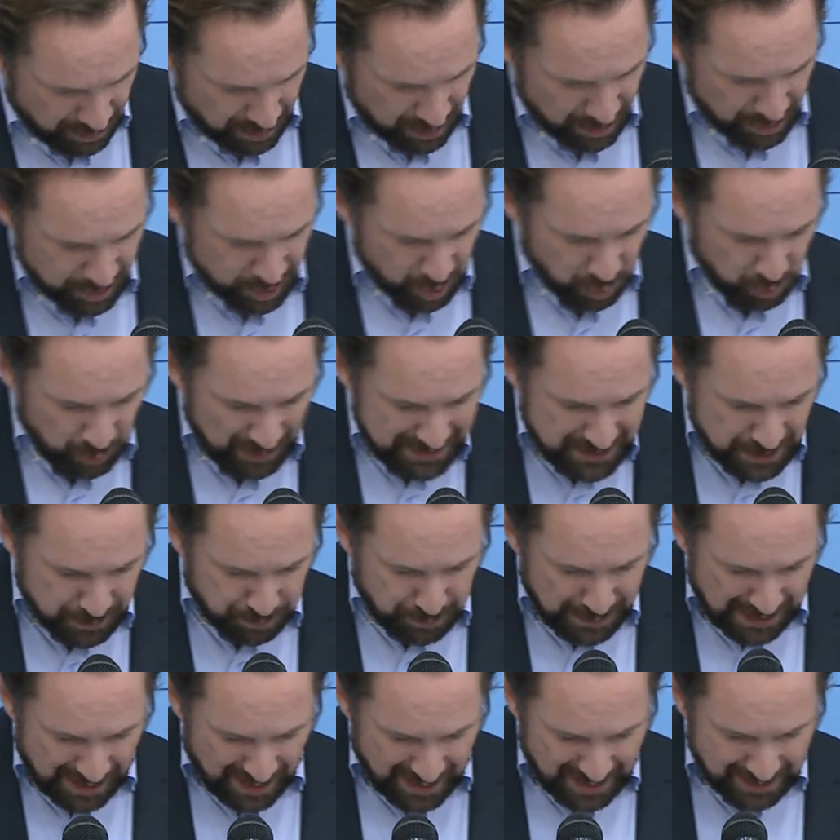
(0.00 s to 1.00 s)
So what is
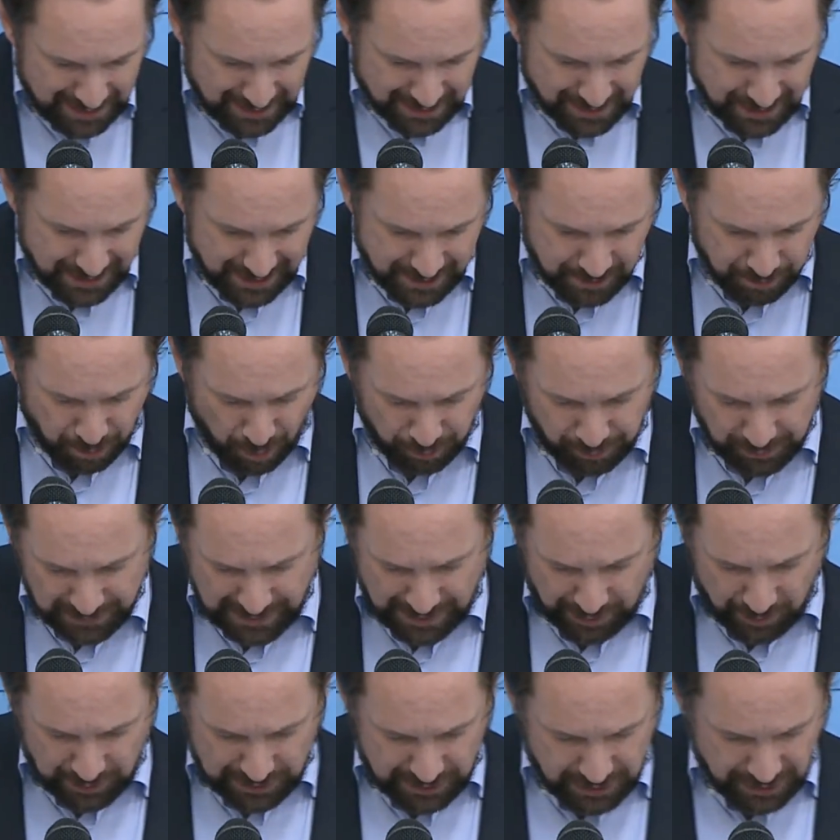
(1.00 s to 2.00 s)
behind this
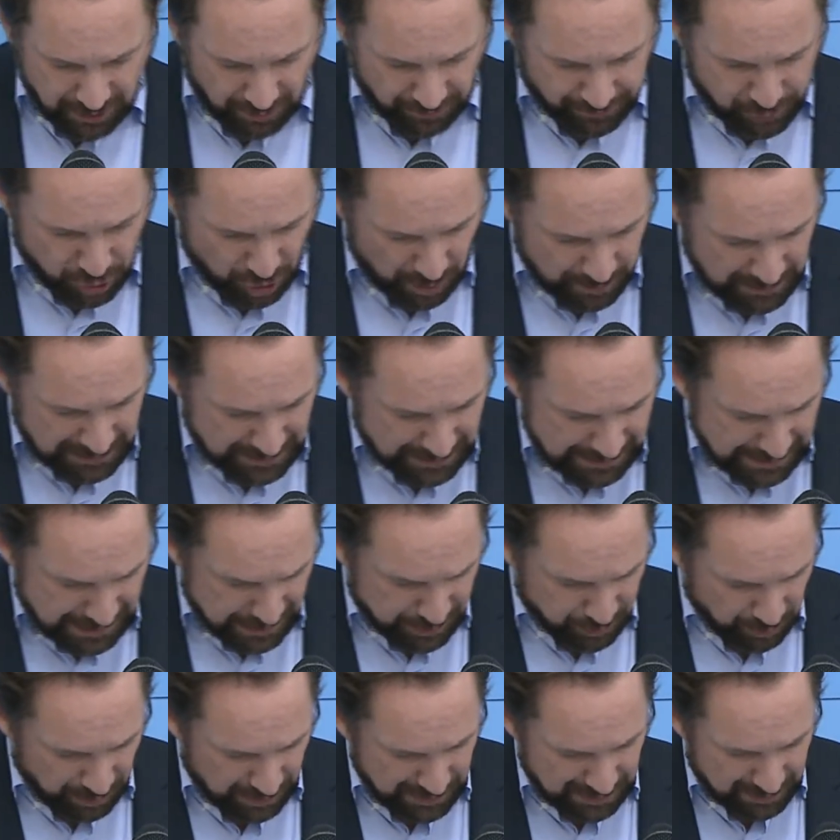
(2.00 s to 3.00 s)
popularity of Germany and
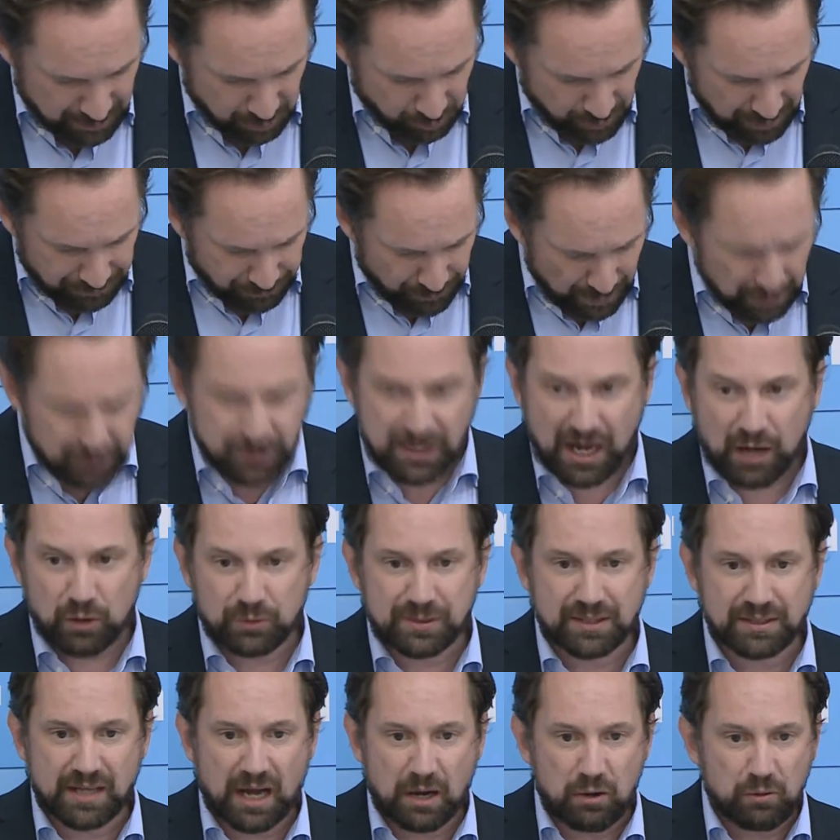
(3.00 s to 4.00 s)
Israel? We found
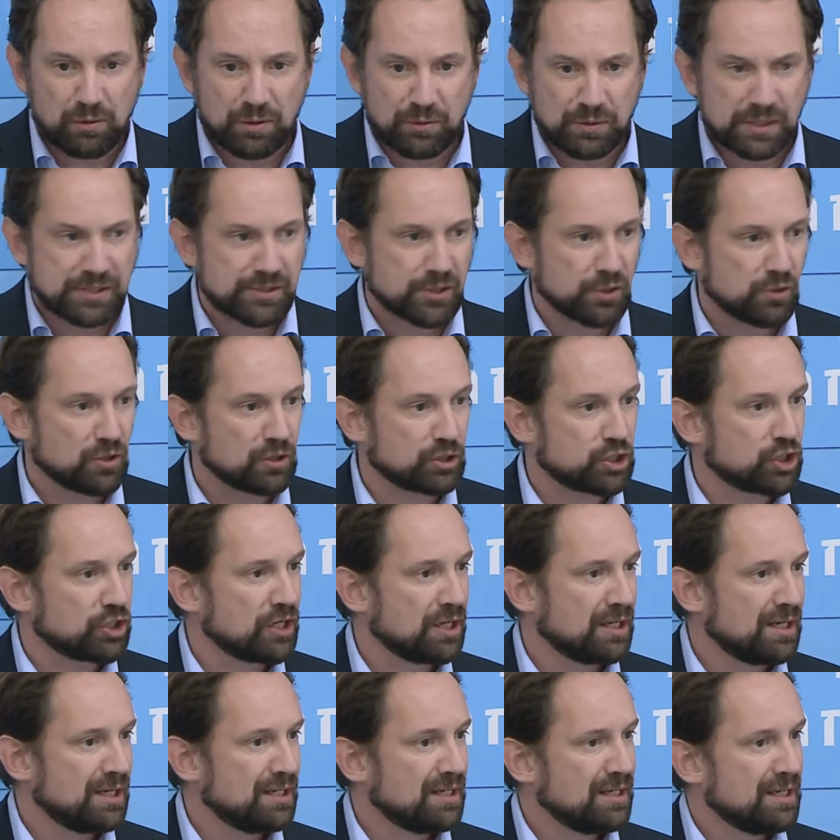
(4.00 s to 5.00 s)
out in our research
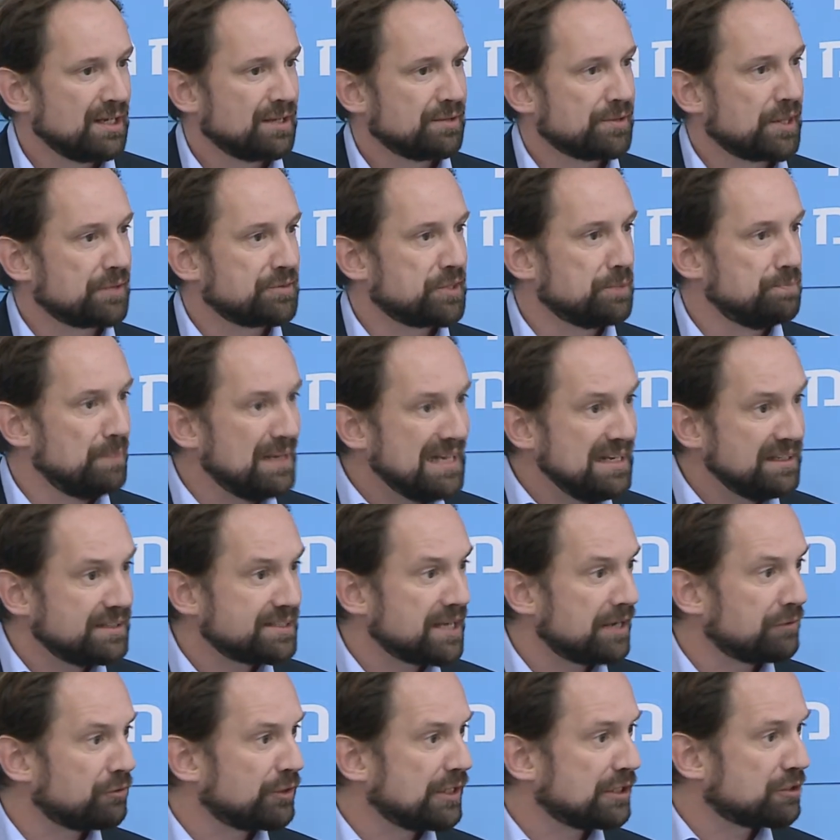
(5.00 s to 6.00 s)
that the
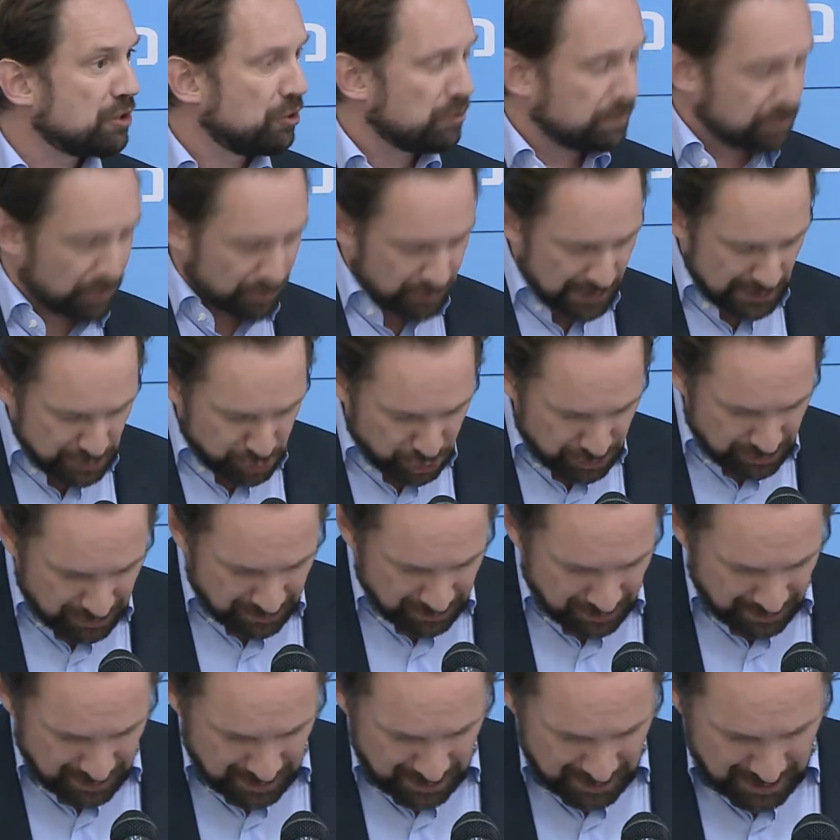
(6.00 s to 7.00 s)
military
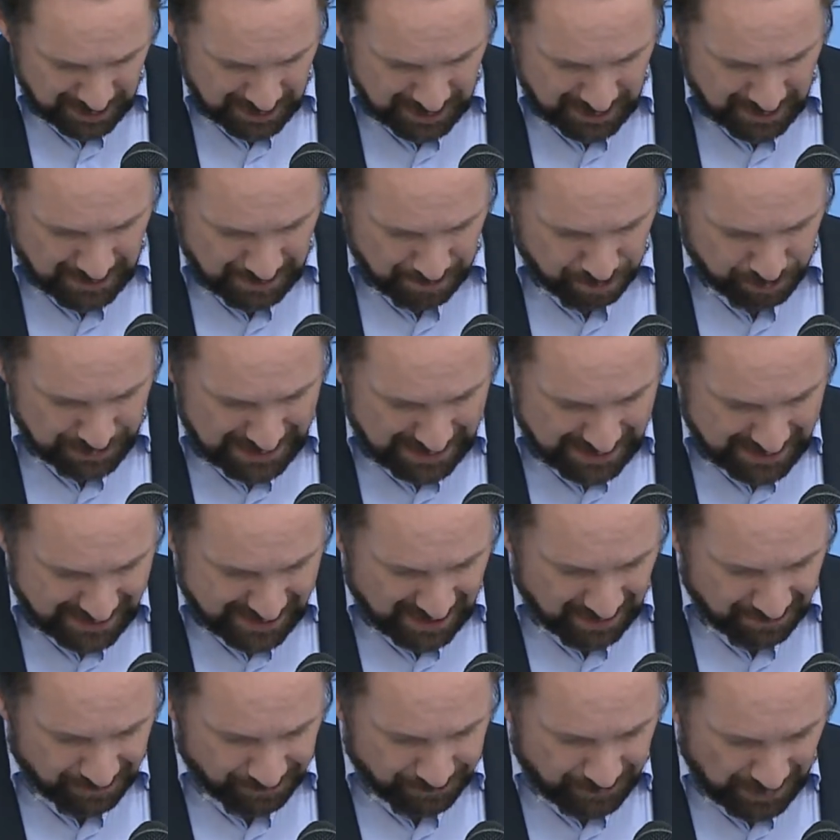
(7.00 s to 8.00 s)
cooperation plays
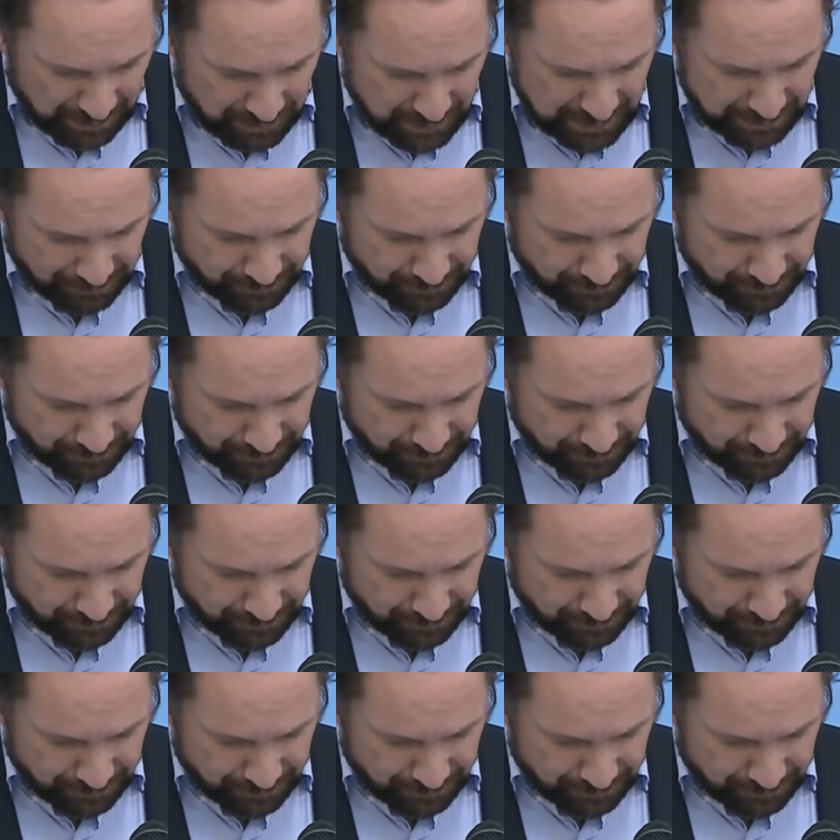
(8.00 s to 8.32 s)
a very